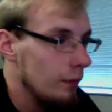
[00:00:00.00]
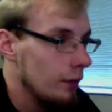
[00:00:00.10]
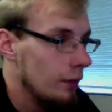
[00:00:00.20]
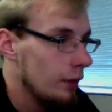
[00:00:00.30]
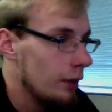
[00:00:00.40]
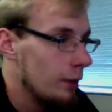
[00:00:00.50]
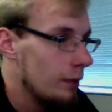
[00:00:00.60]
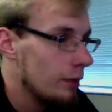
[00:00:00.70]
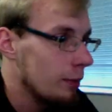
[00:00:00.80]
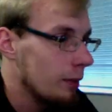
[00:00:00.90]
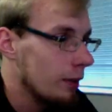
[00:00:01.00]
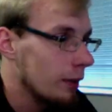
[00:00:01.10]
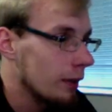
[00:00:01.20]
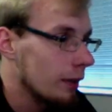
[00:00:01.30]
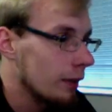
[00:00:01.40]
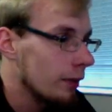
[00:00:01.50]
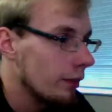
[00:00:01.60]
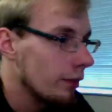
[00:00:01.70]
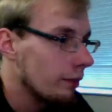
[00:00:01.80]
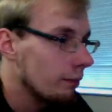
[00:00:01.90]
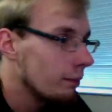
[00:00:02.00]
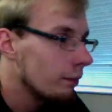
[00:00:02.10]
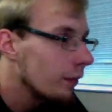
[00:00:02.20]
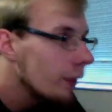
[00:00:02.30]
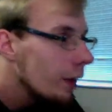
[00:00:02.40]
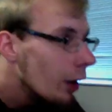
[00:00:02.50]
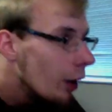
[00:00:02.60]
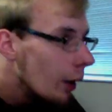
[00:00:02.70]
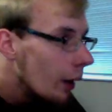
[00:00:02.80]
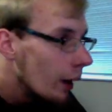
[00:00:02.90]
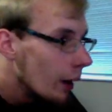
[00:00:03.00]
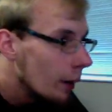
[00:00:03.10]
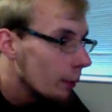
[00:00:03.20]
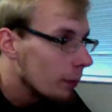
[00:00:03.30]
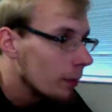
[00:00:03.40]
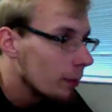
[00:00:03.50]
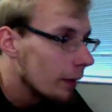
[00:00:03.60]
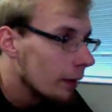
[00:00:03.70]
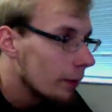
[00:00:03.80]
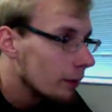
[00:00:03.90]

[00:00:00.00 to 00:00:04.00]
Grab these polygons and pull them out.